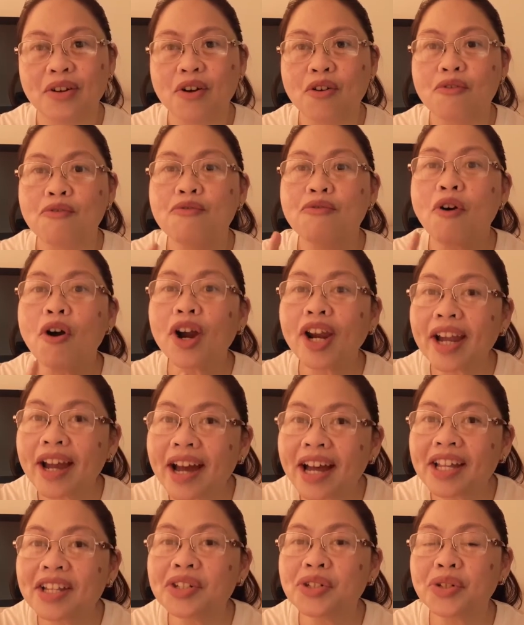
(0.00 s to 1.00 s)

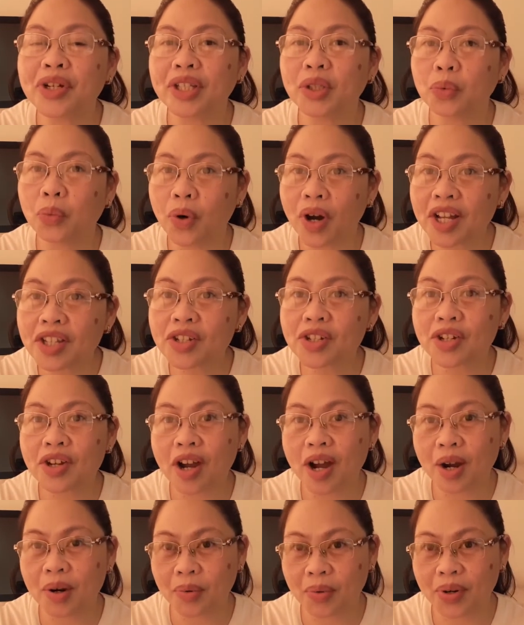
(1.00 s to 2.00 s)
400 watch
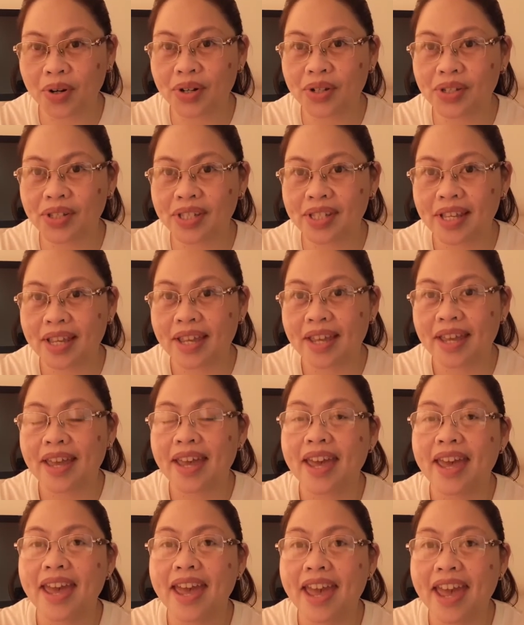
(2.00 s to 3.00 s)
hours
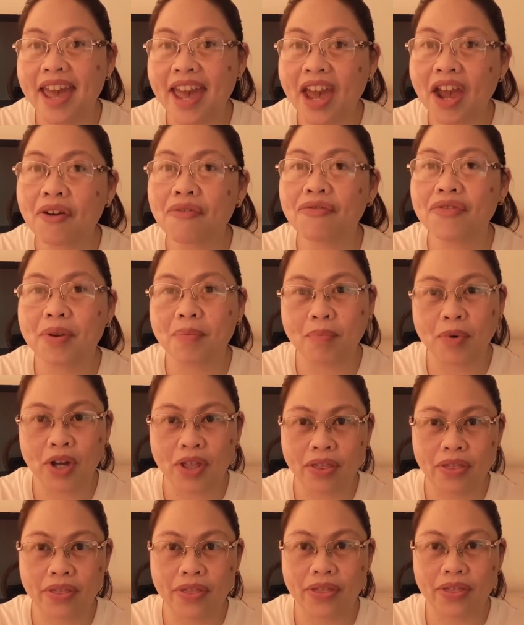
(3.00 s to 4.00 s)
every
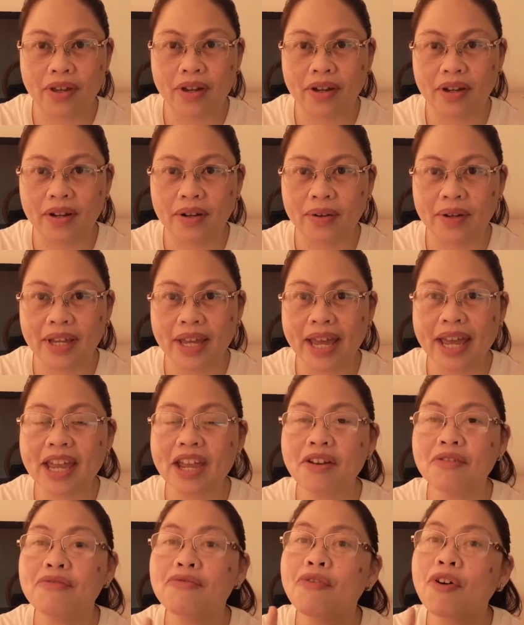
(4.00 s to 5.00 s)
month. Okay?
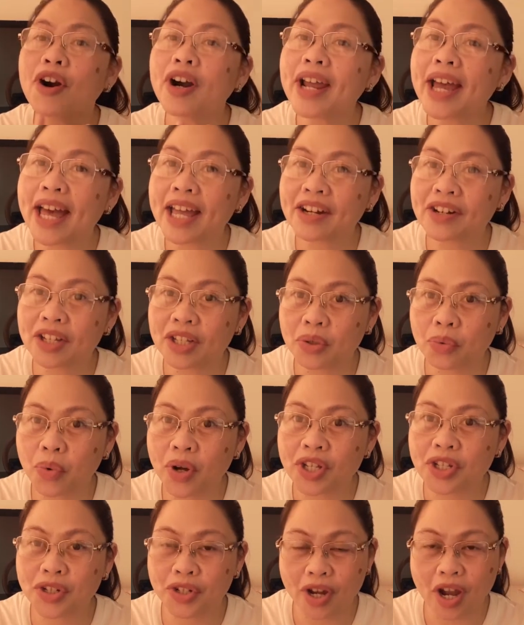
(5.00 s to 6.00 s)
400
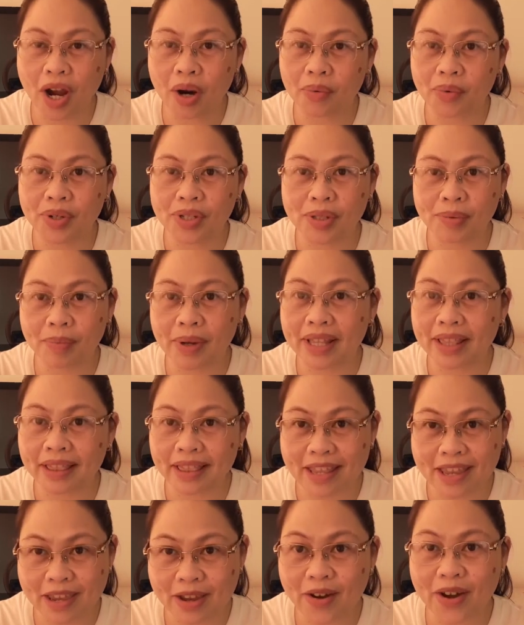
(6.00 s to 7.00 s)
watch hours
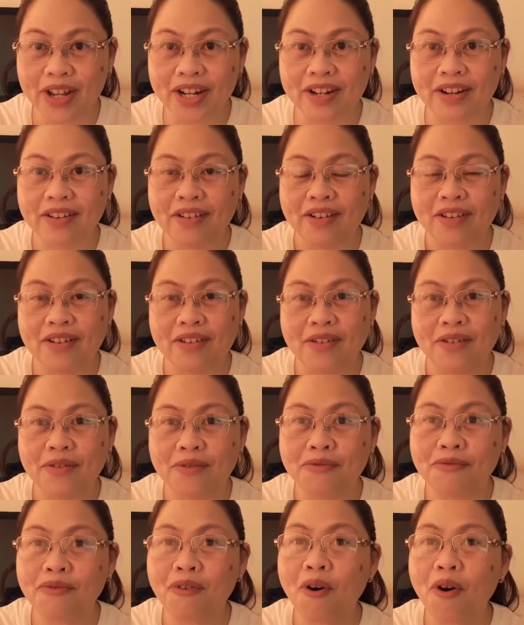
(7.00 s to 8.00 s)
monthly yon
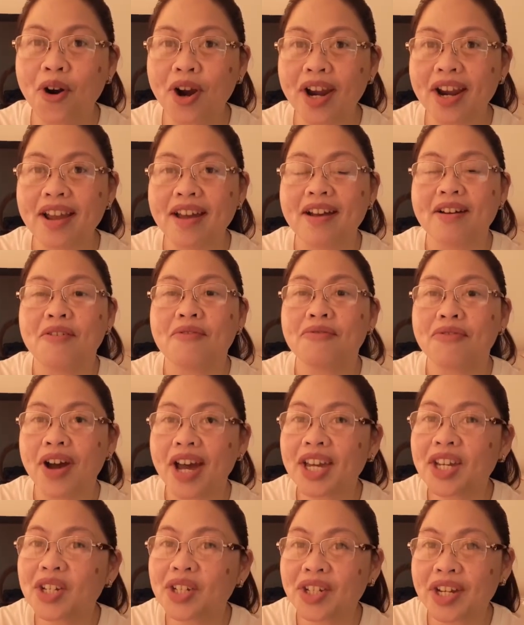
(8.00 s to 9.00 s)
for
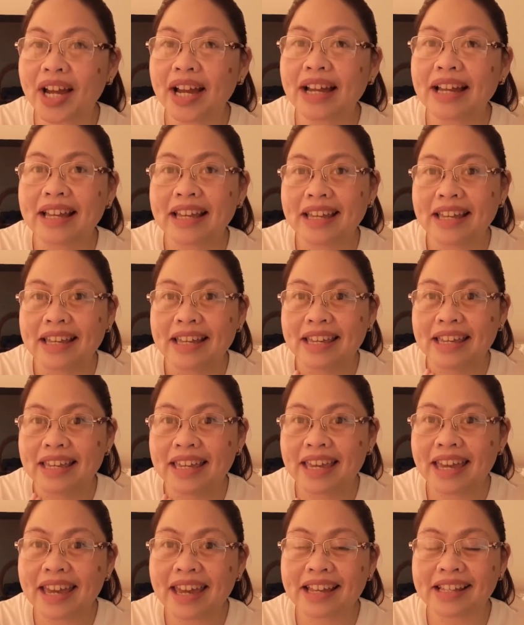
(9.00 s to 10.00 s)
Faisha
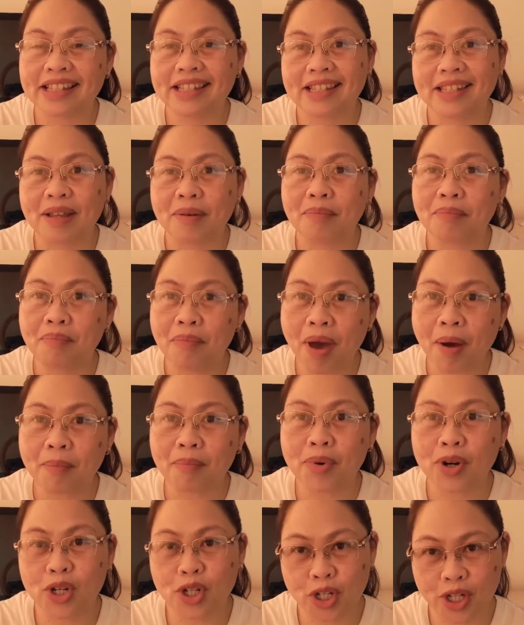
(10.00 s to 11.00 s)
Kiss
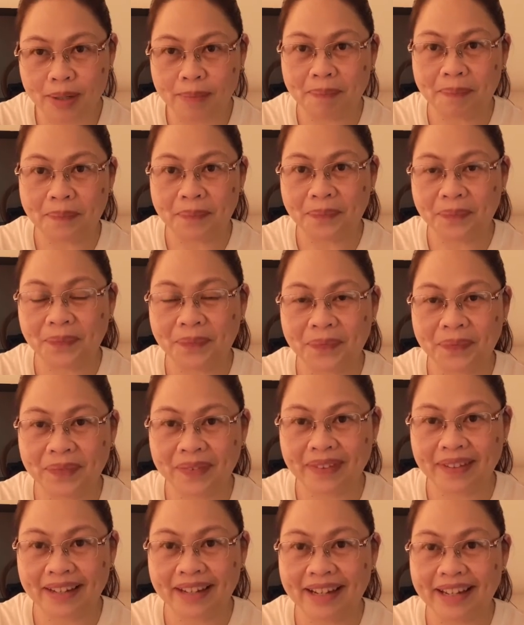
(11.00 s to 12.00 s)
membership.
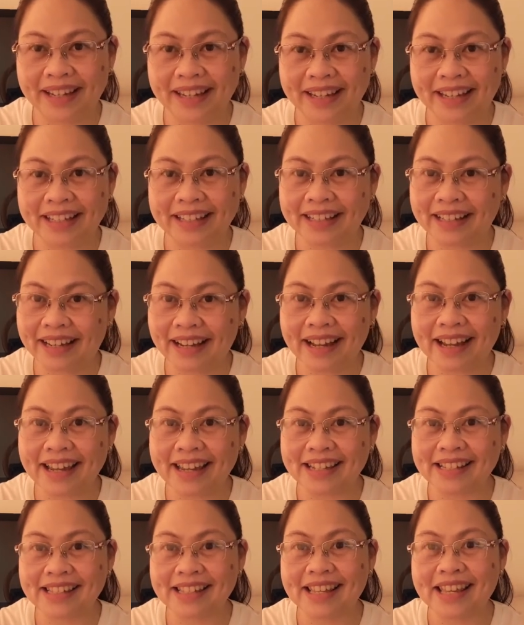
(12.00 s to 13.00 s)
Ayan,
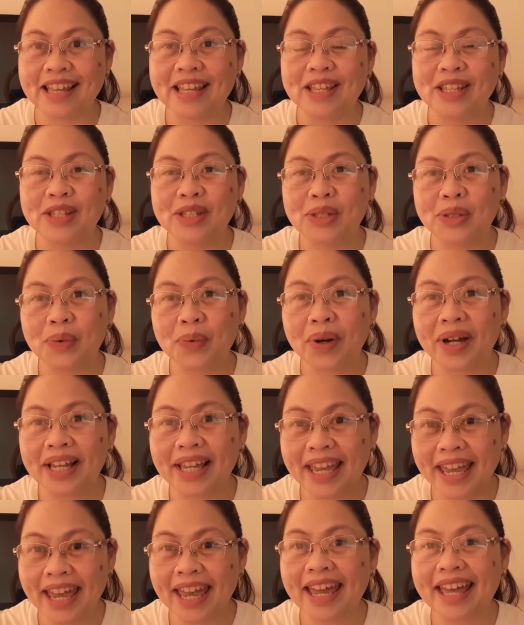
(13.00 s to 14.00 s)
guys. So,
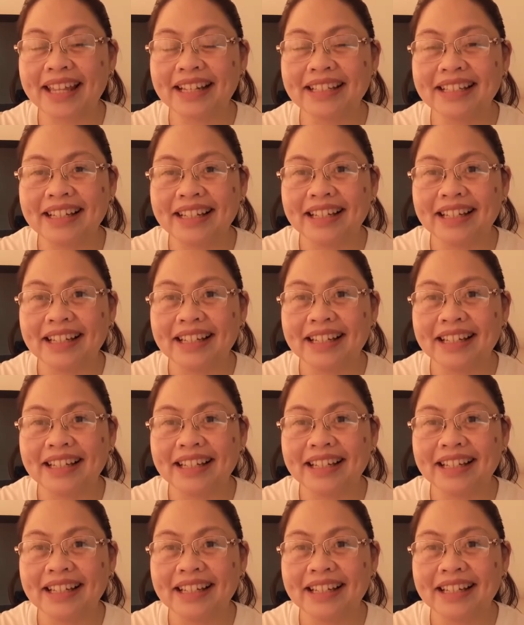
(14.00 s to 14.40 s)
again,